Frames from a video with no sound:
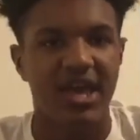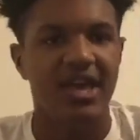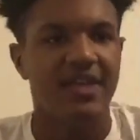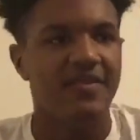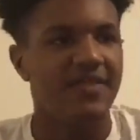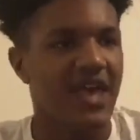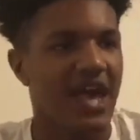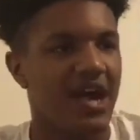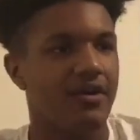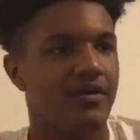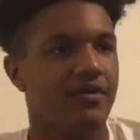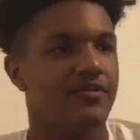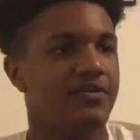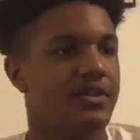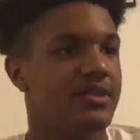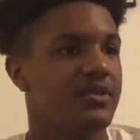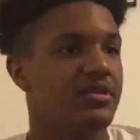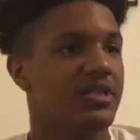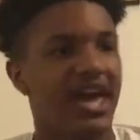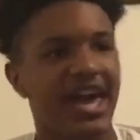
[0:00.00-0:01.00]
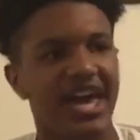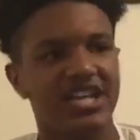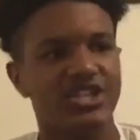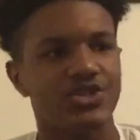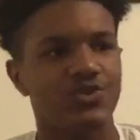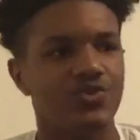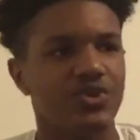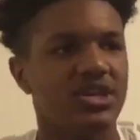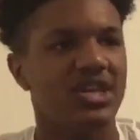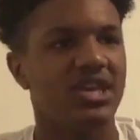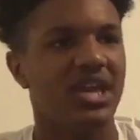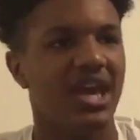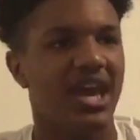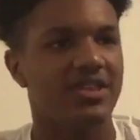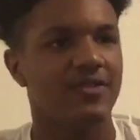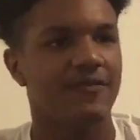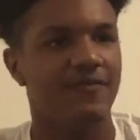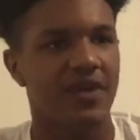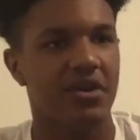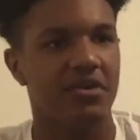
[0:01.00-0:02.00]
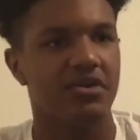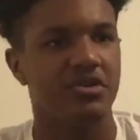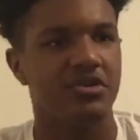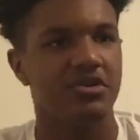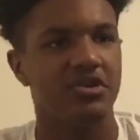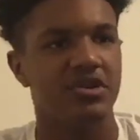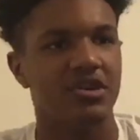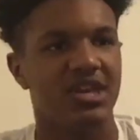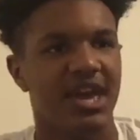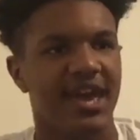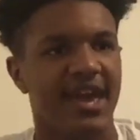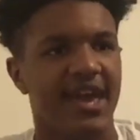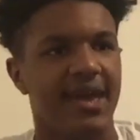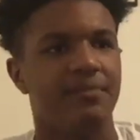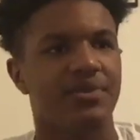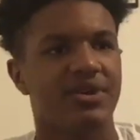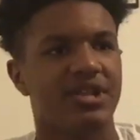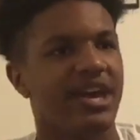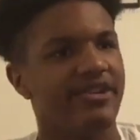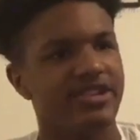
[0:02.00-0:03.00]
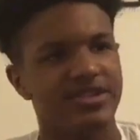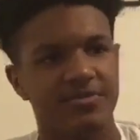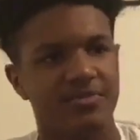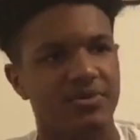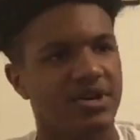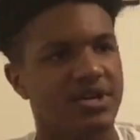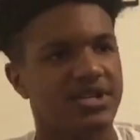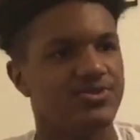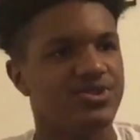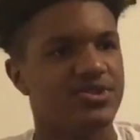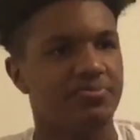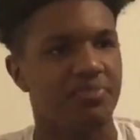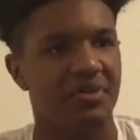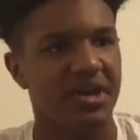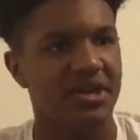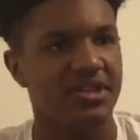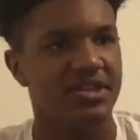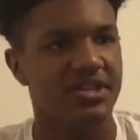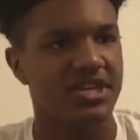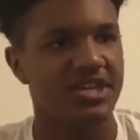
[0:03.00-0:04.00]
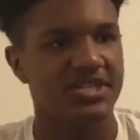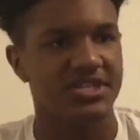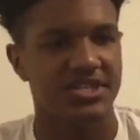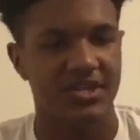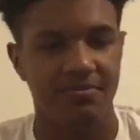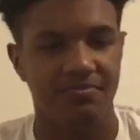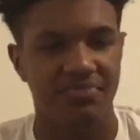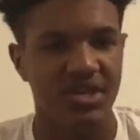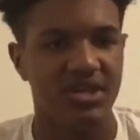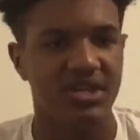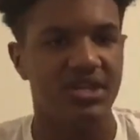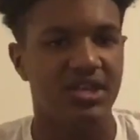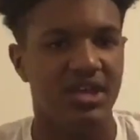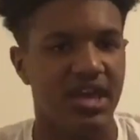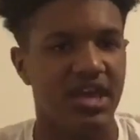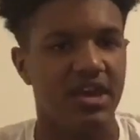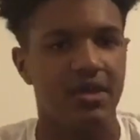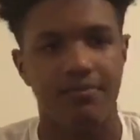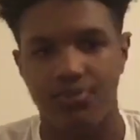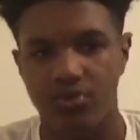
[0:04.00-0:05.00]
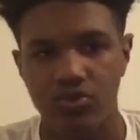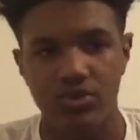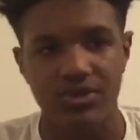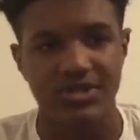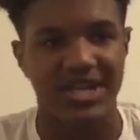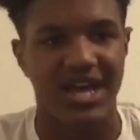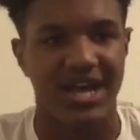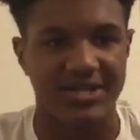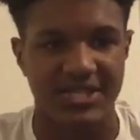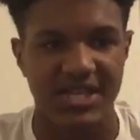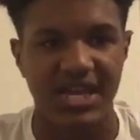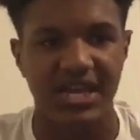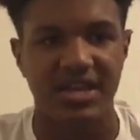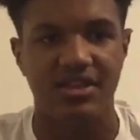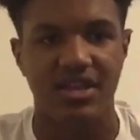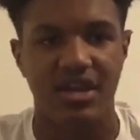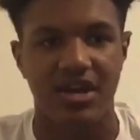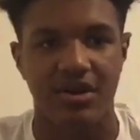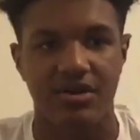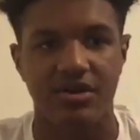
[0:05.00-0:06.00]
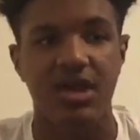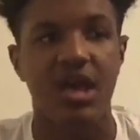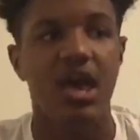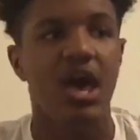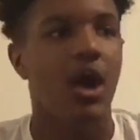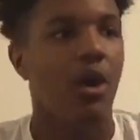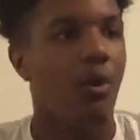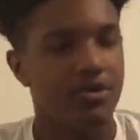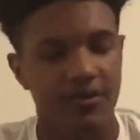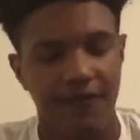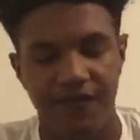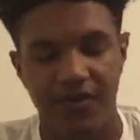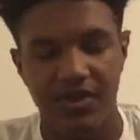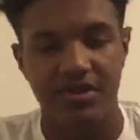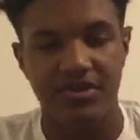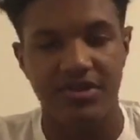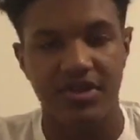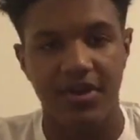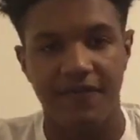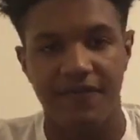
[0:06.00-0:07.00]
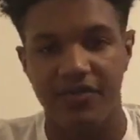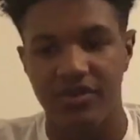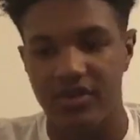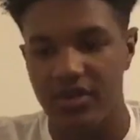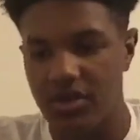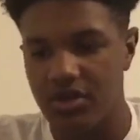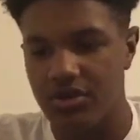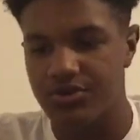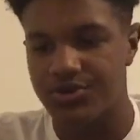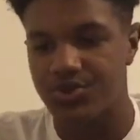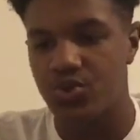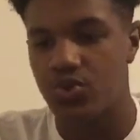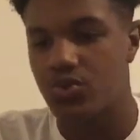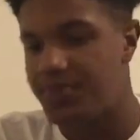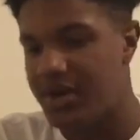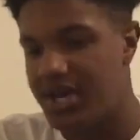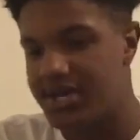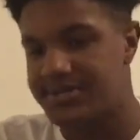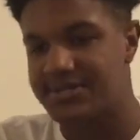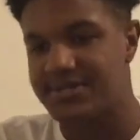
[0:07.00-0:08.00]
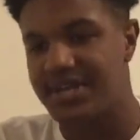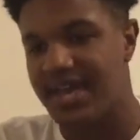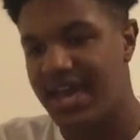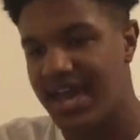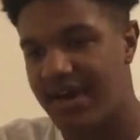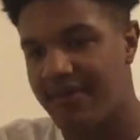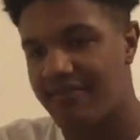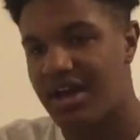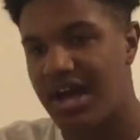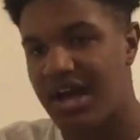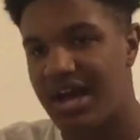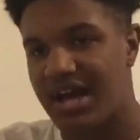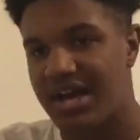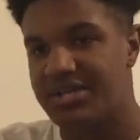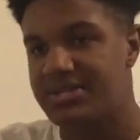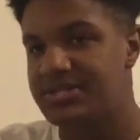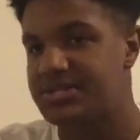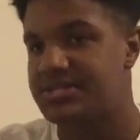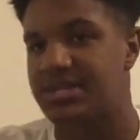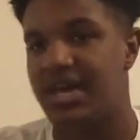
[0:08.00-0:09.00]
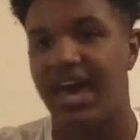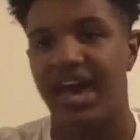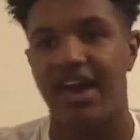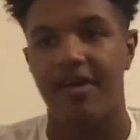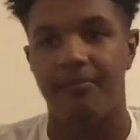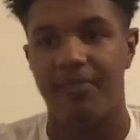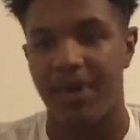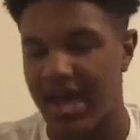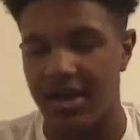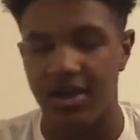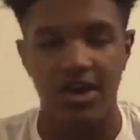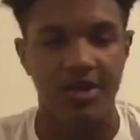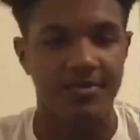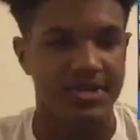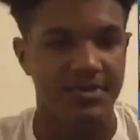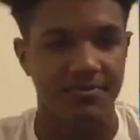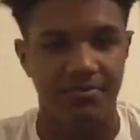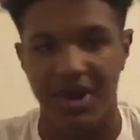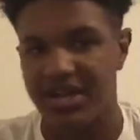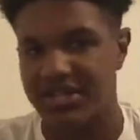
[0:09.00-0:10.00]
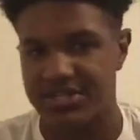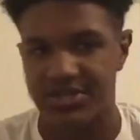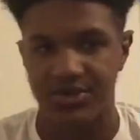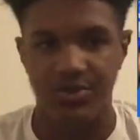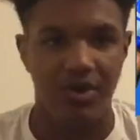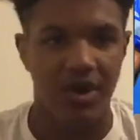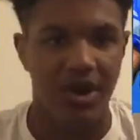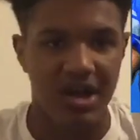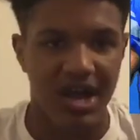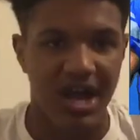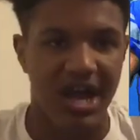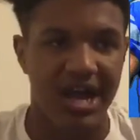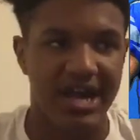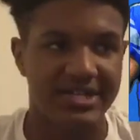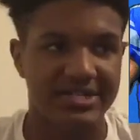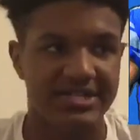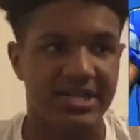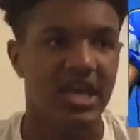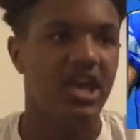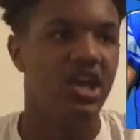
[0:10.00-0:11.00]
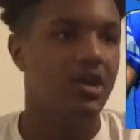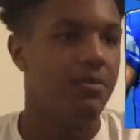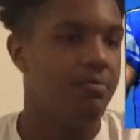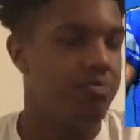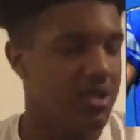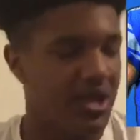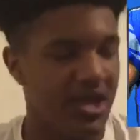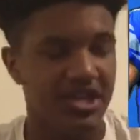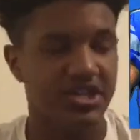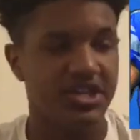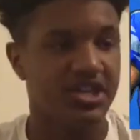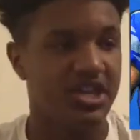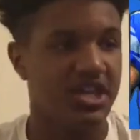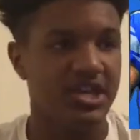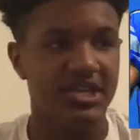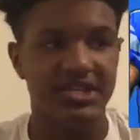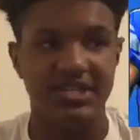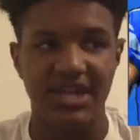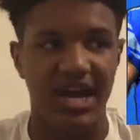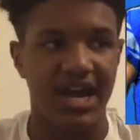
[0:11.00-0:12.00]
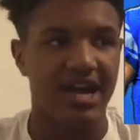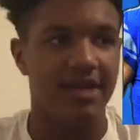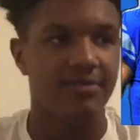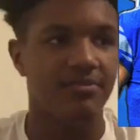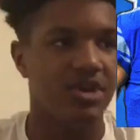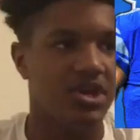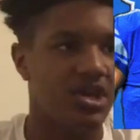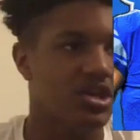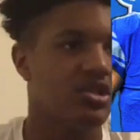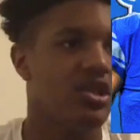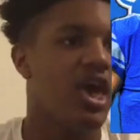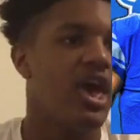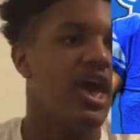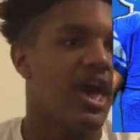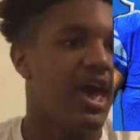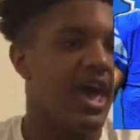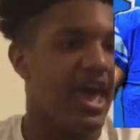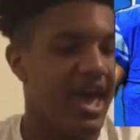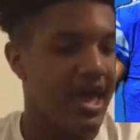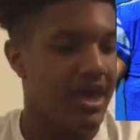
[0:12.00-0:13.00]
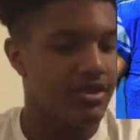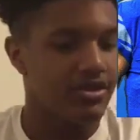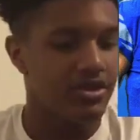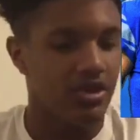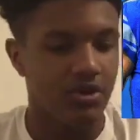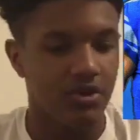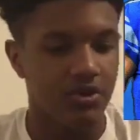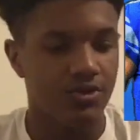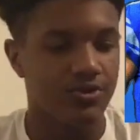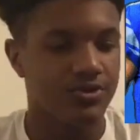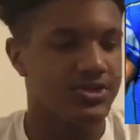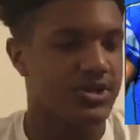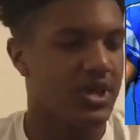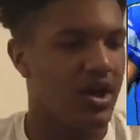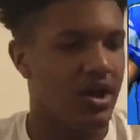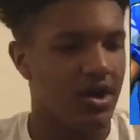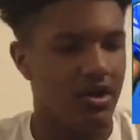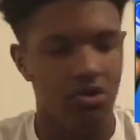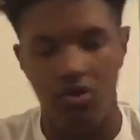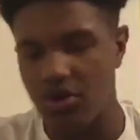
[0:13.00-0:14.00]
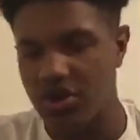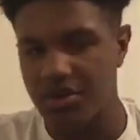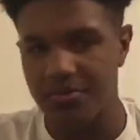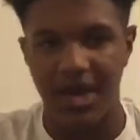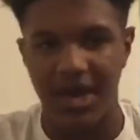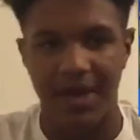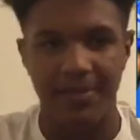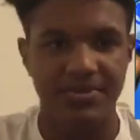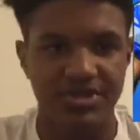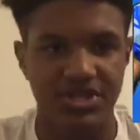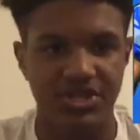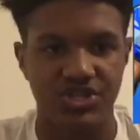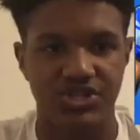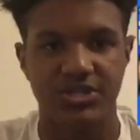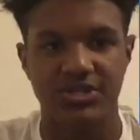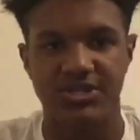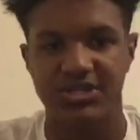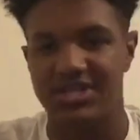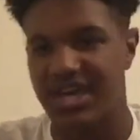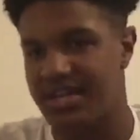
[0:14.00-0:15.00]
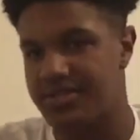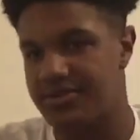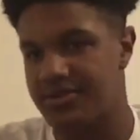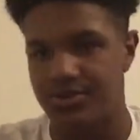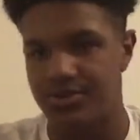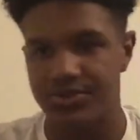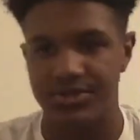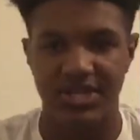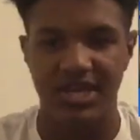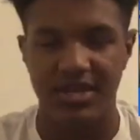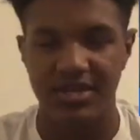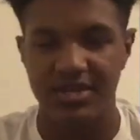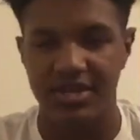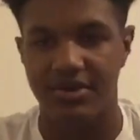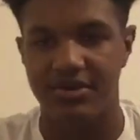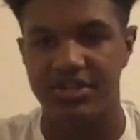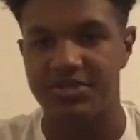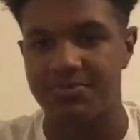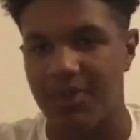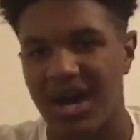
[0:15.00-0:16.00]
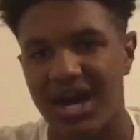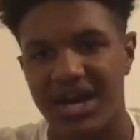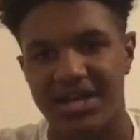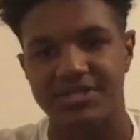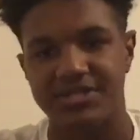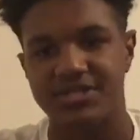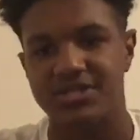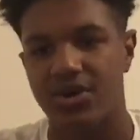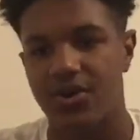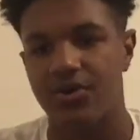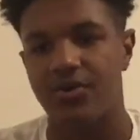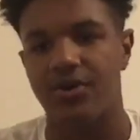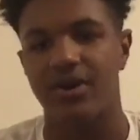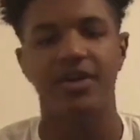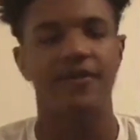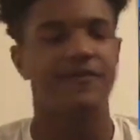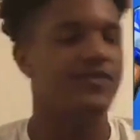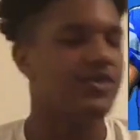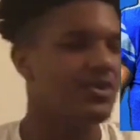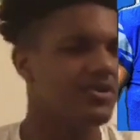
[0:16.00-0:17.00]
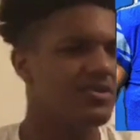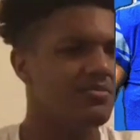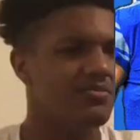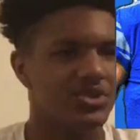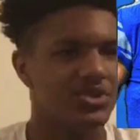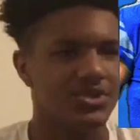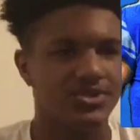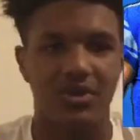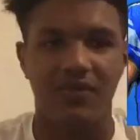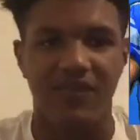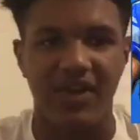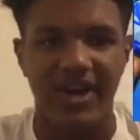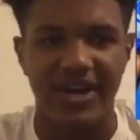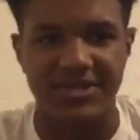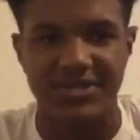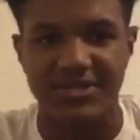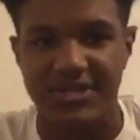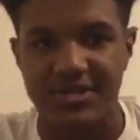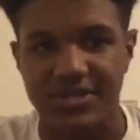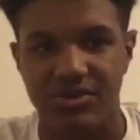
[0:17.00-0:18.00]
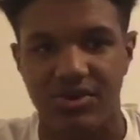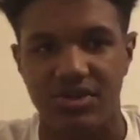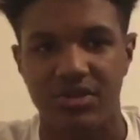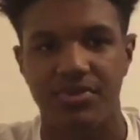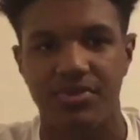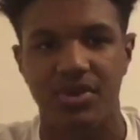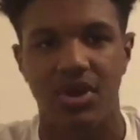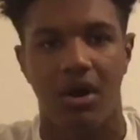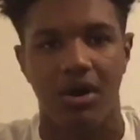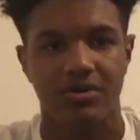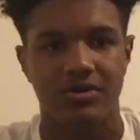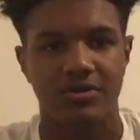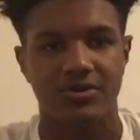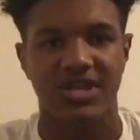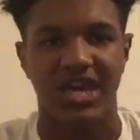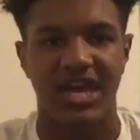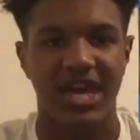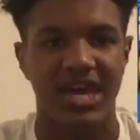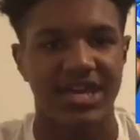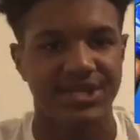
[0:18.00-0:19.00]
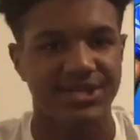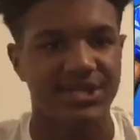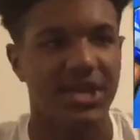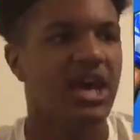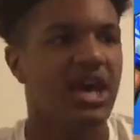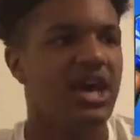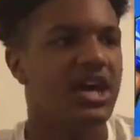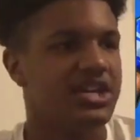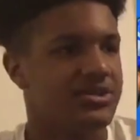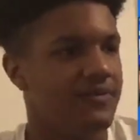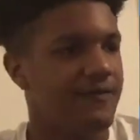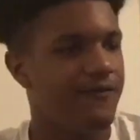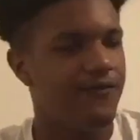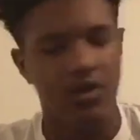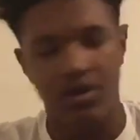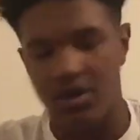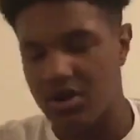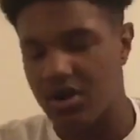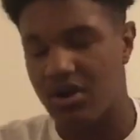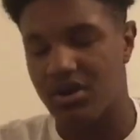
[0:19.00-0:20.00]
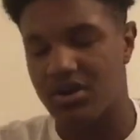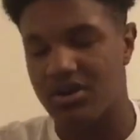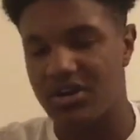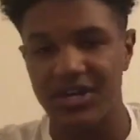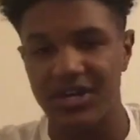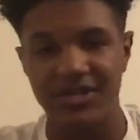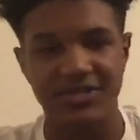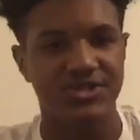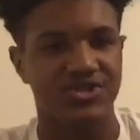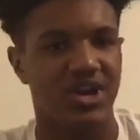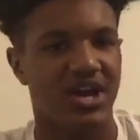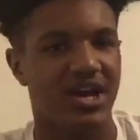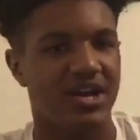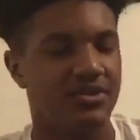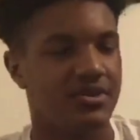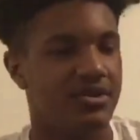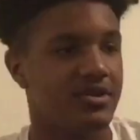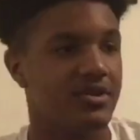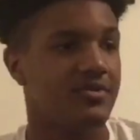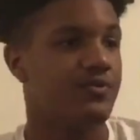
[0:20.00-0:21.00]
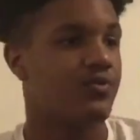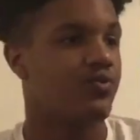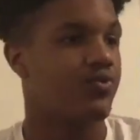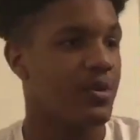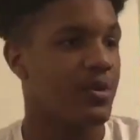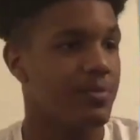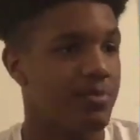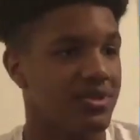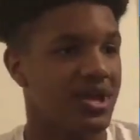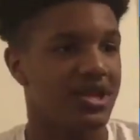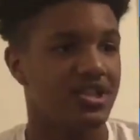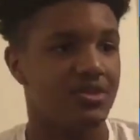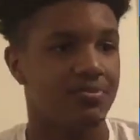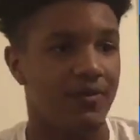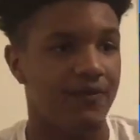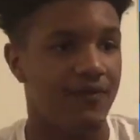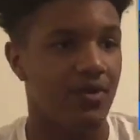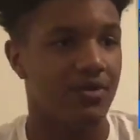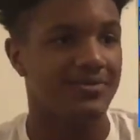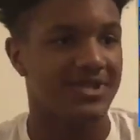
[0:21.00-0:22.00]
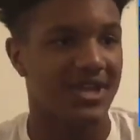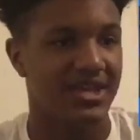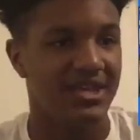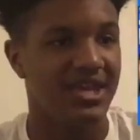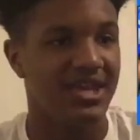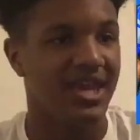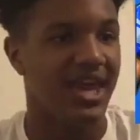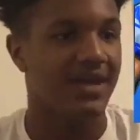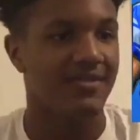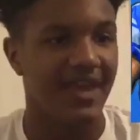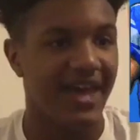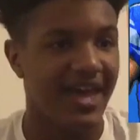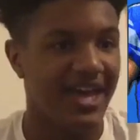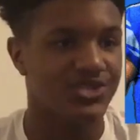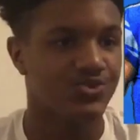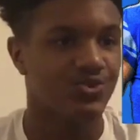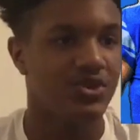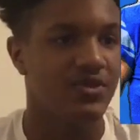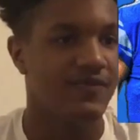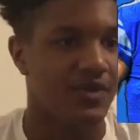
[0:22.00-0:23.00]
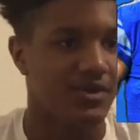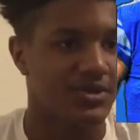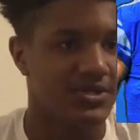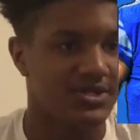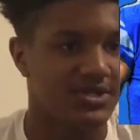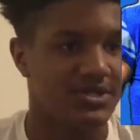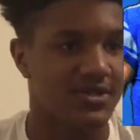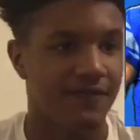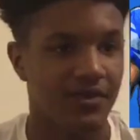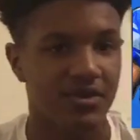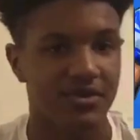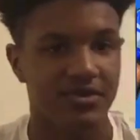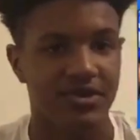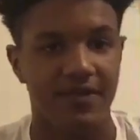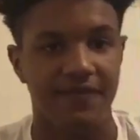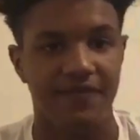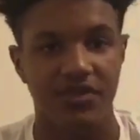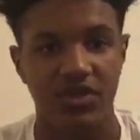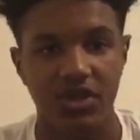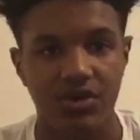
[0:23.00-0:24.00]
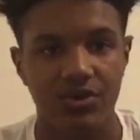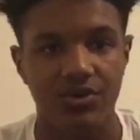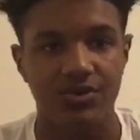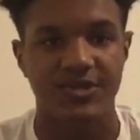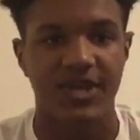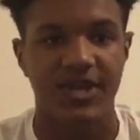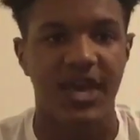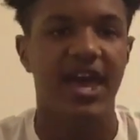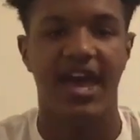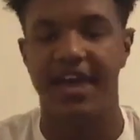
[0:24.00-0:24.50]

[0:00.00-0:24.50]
Now, last week he had a very good game, but that was because he was playing against a beat and bruised down secondary with the Philadelphia Eagles, who basically have backups and practice squad guys playing and getting time in at those cornerback positions and at those secondary spots. So if you're the Minnesota Vikings, this is going to be a harder task for Kirk Cousins trying to replicate the performance that he had last week versus the Philadelphia Eagles.